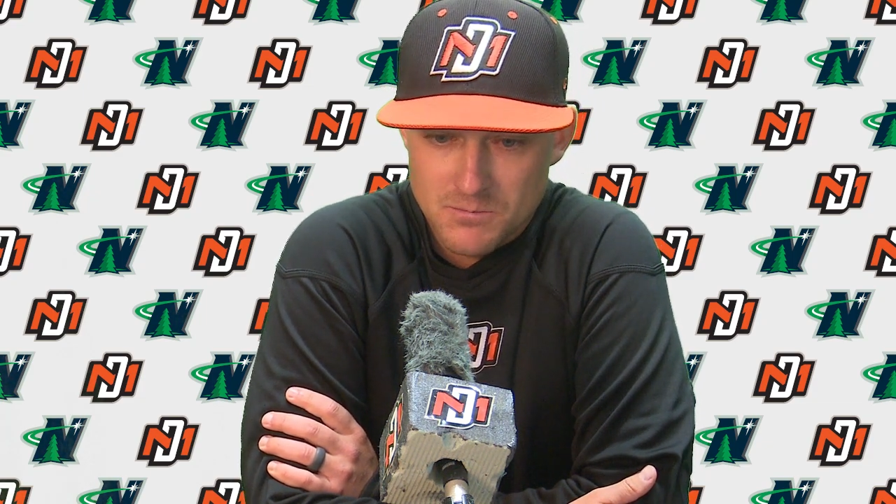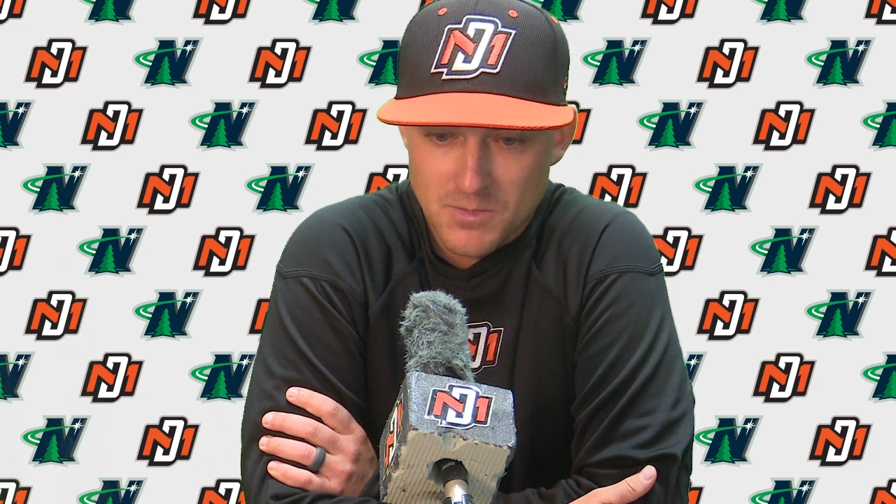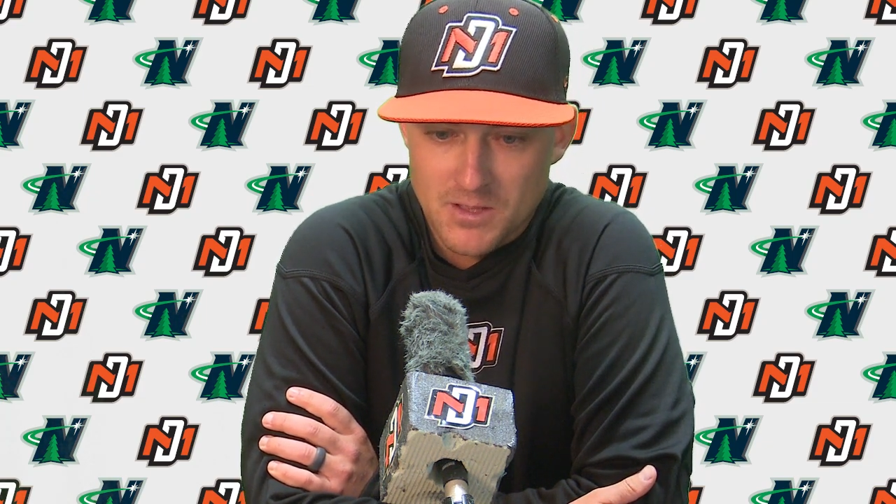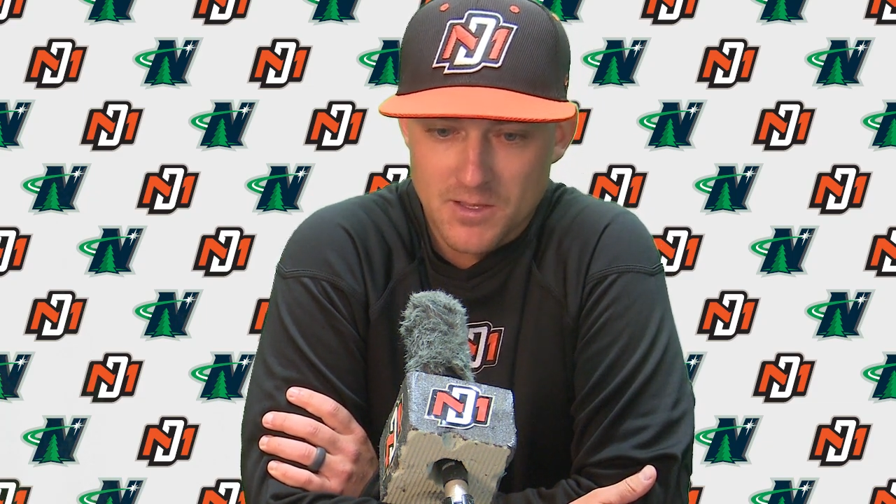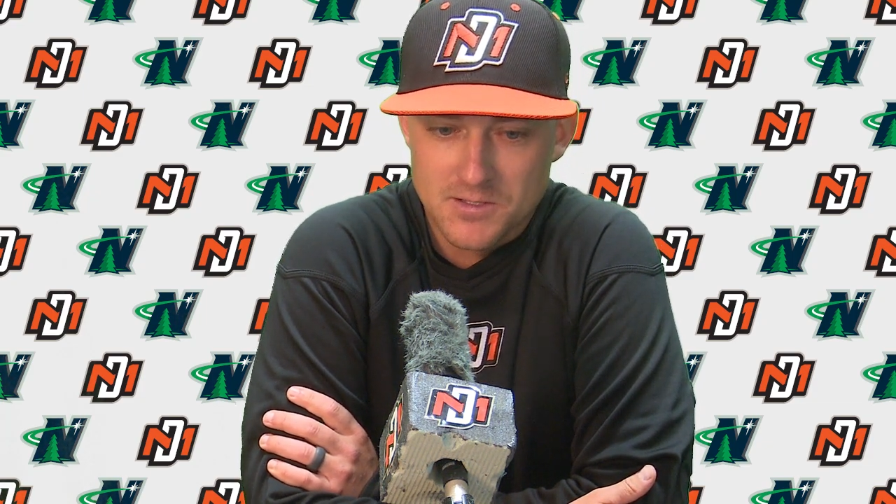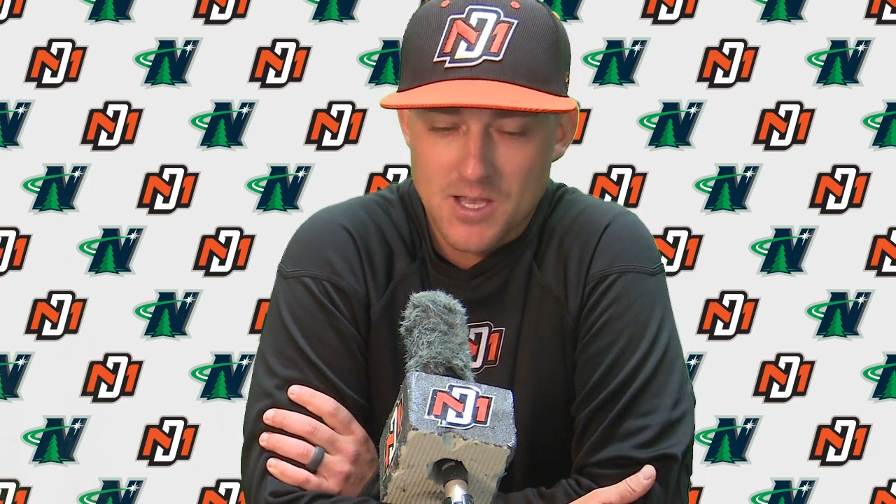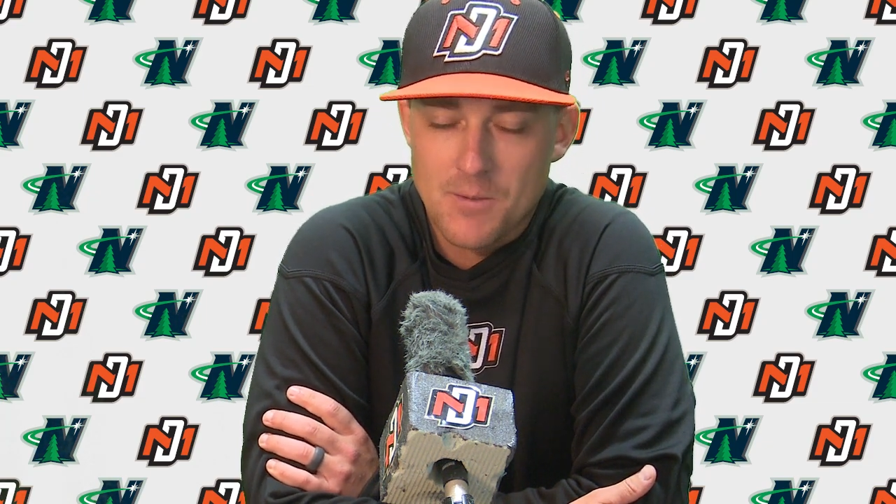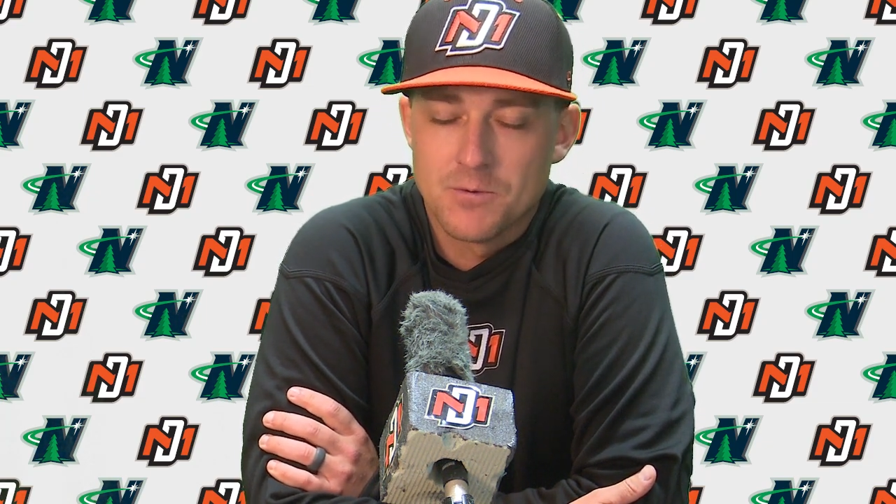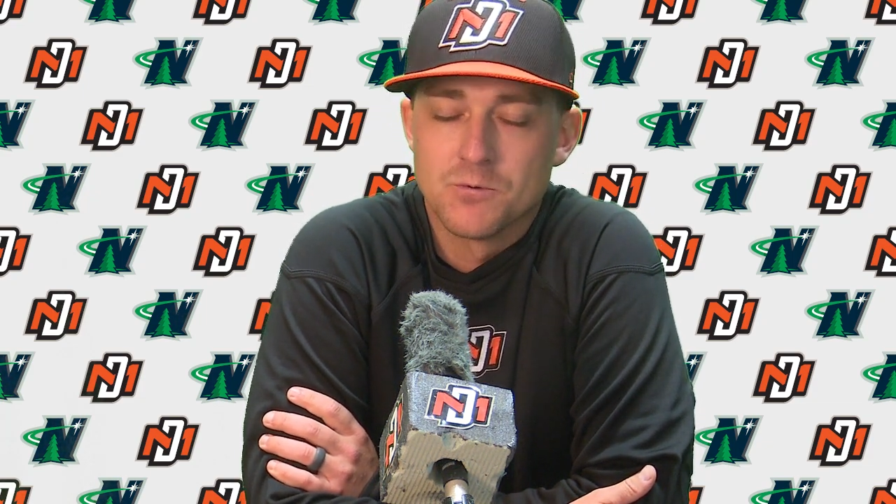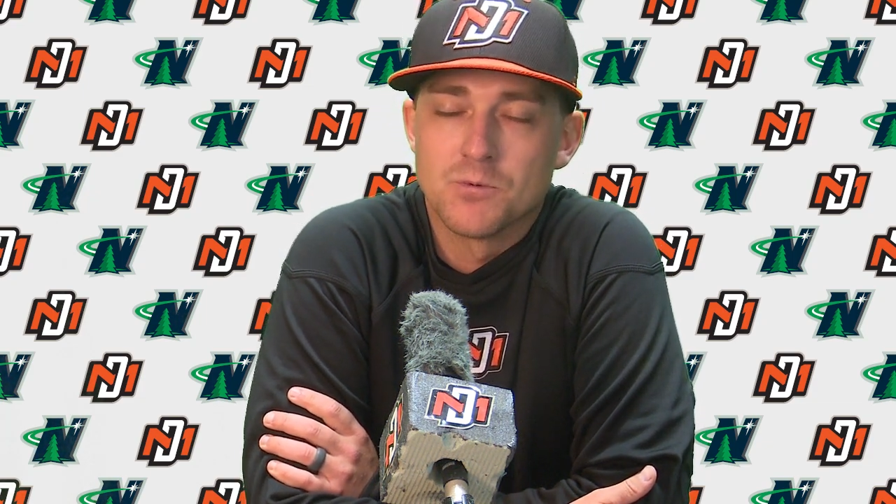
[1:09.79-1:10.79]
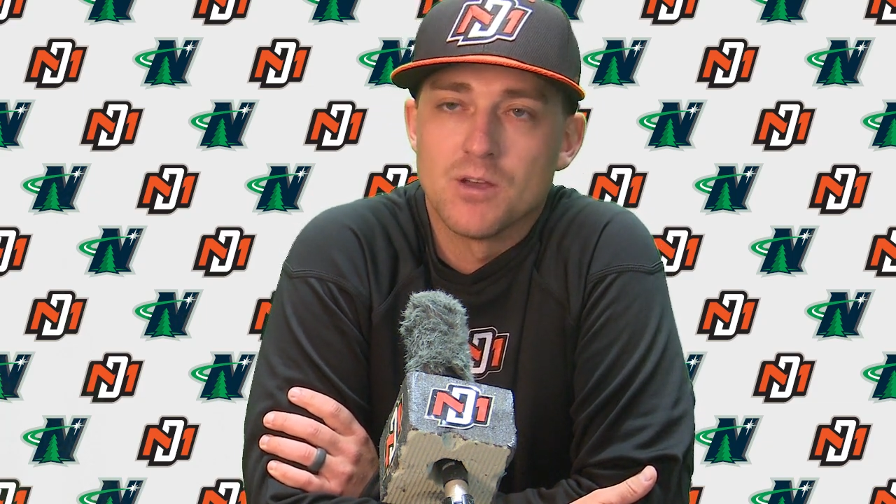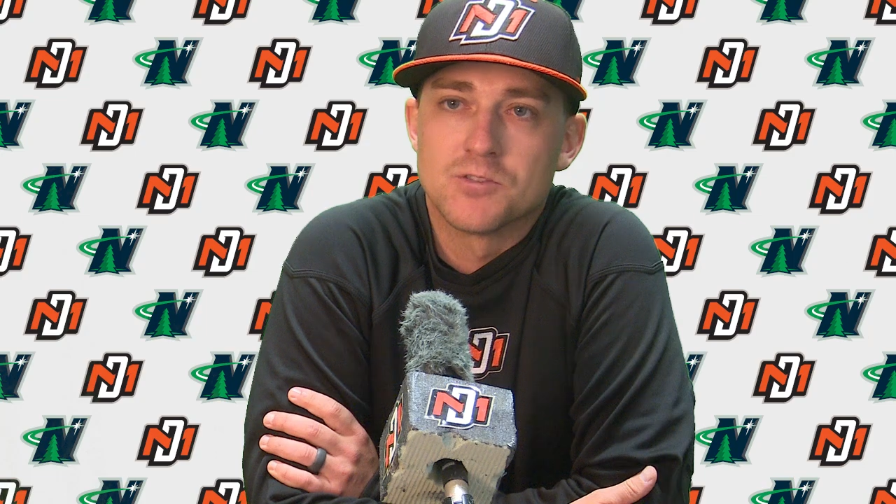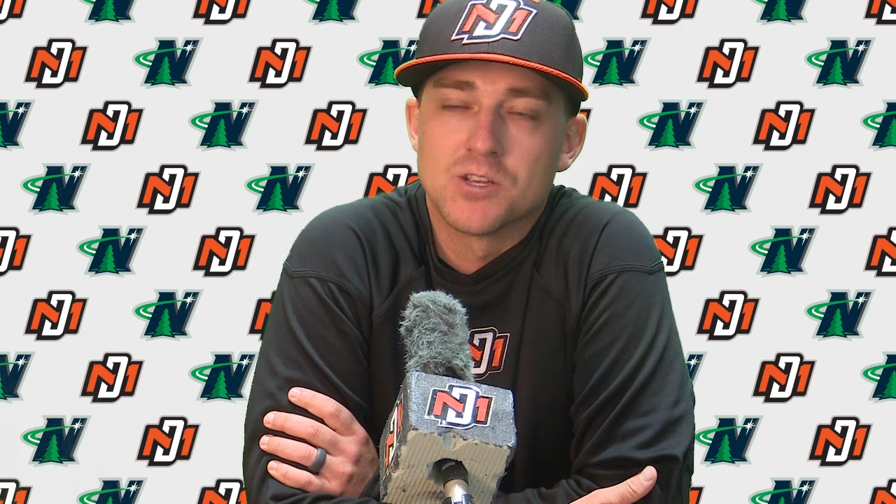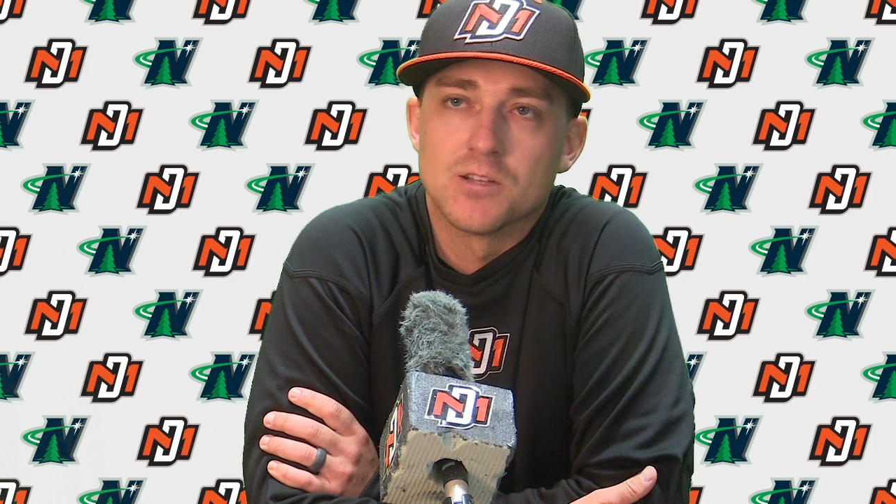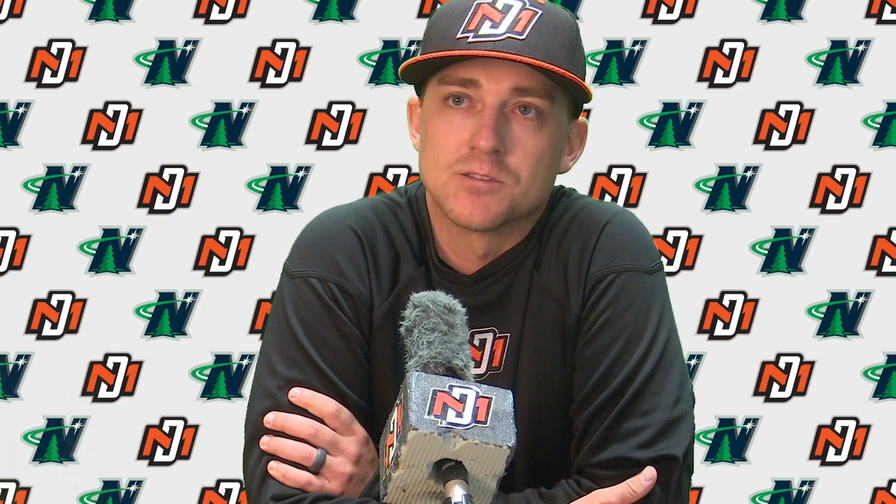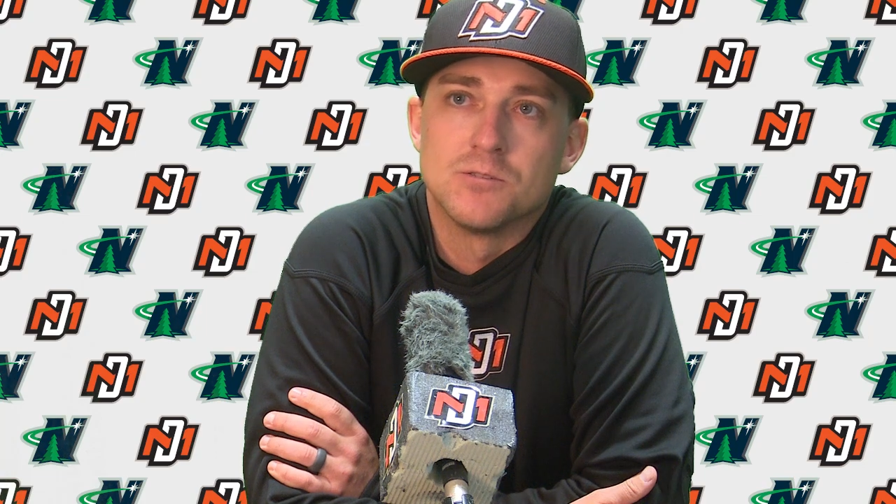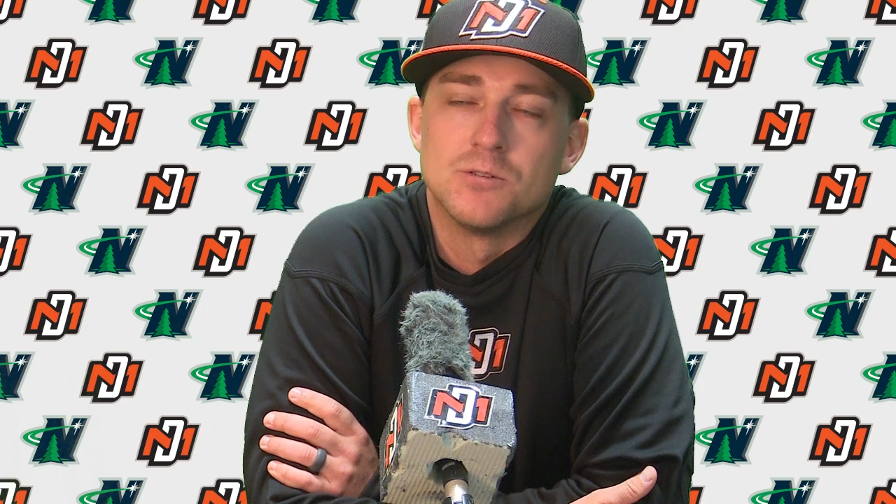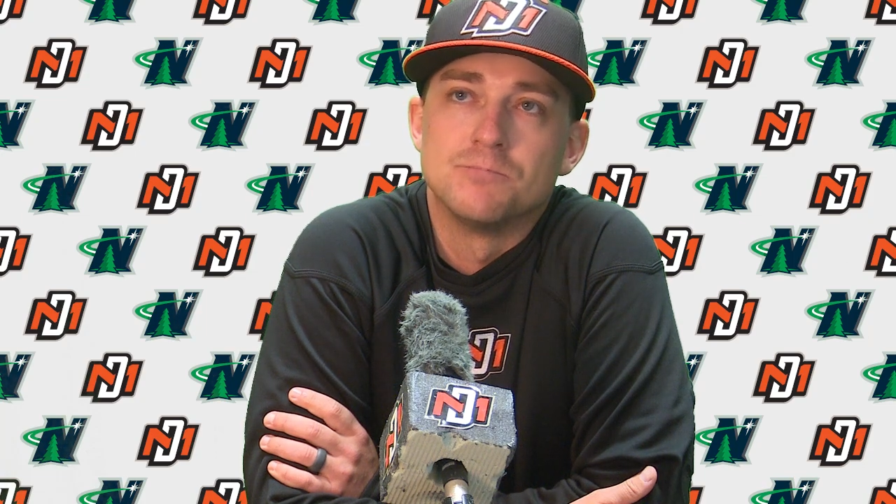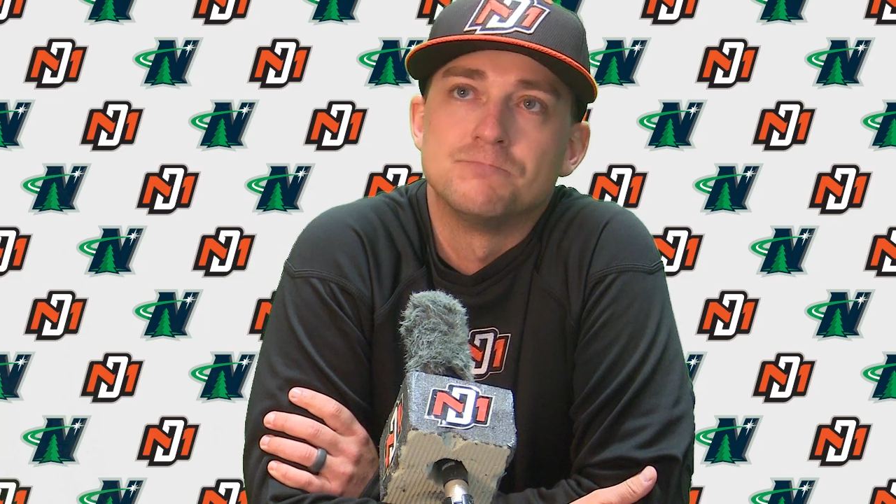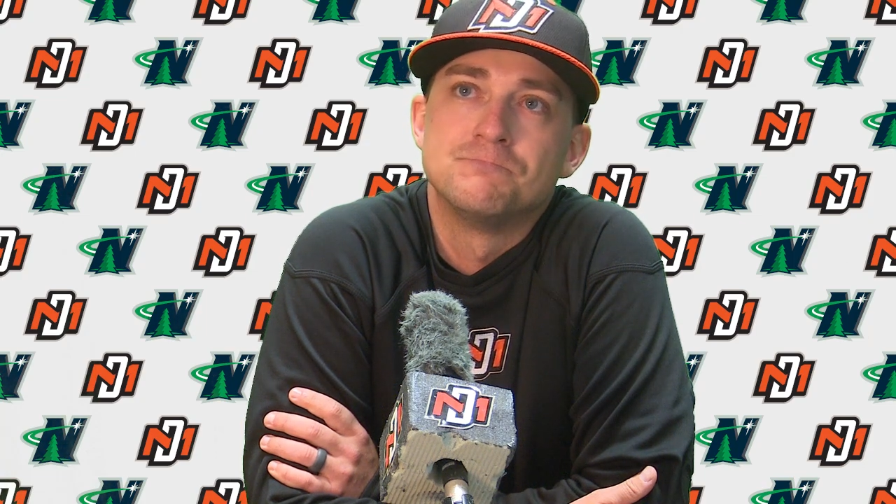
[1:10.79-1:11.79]
make things happen when we have a chance to do
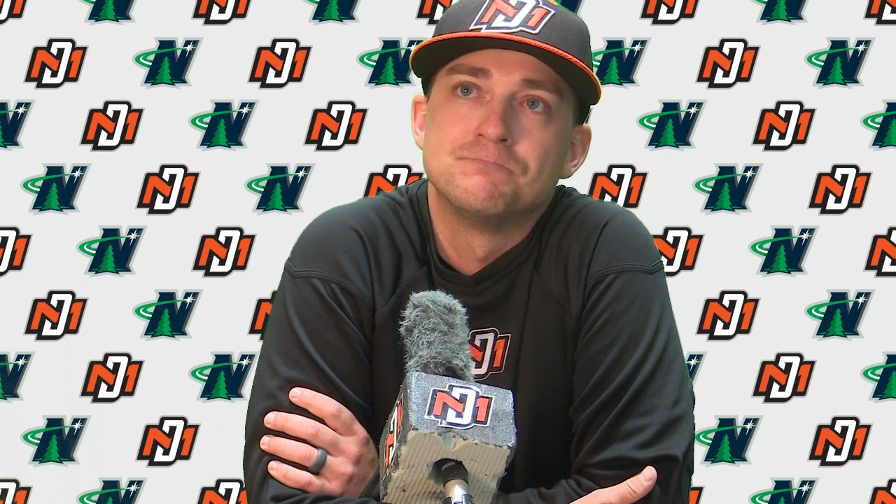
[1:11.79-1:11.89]
them.